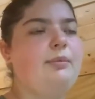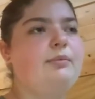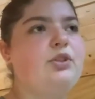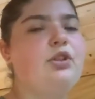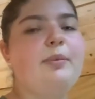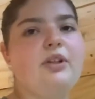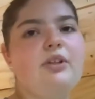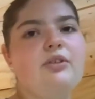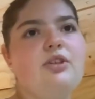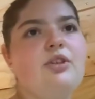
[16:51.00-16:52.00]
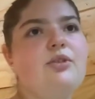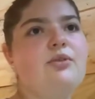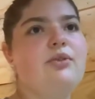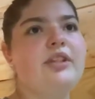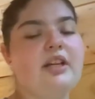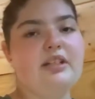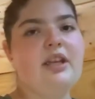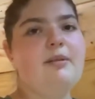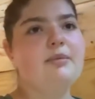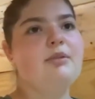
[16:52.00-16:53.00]
super glue to the duct
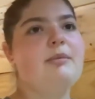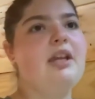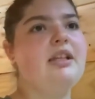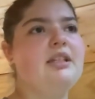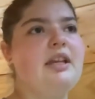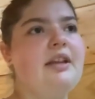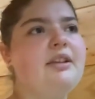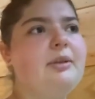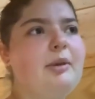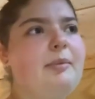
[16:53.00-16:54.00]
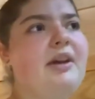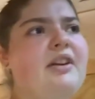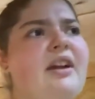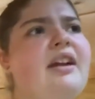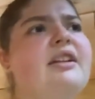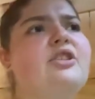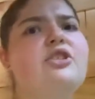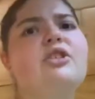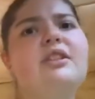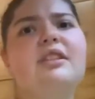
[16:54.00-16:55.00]
tape to make it stay a little bit better, and it
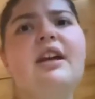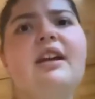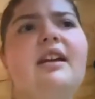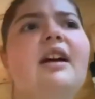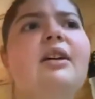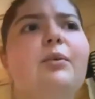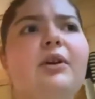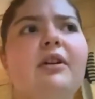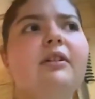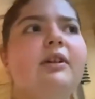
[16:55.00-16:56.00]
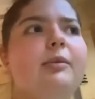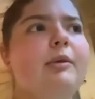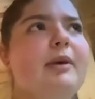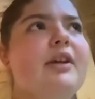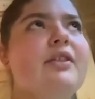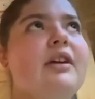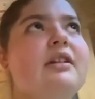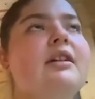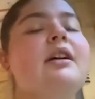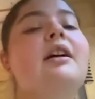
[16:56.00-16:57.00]
should stay and work a little bit better
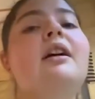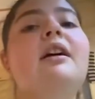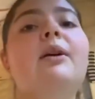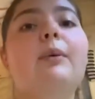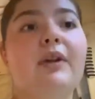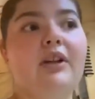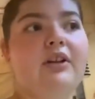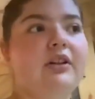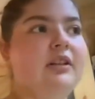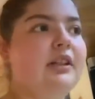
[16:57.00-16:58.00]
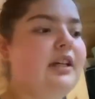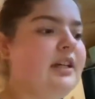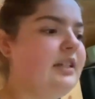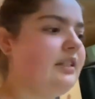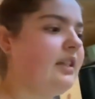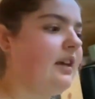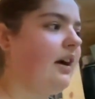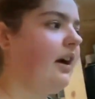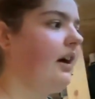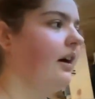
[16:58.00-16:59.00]
than what it currently is.
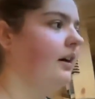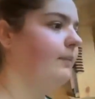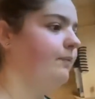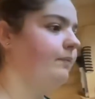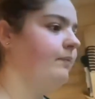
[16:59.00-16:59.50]
Other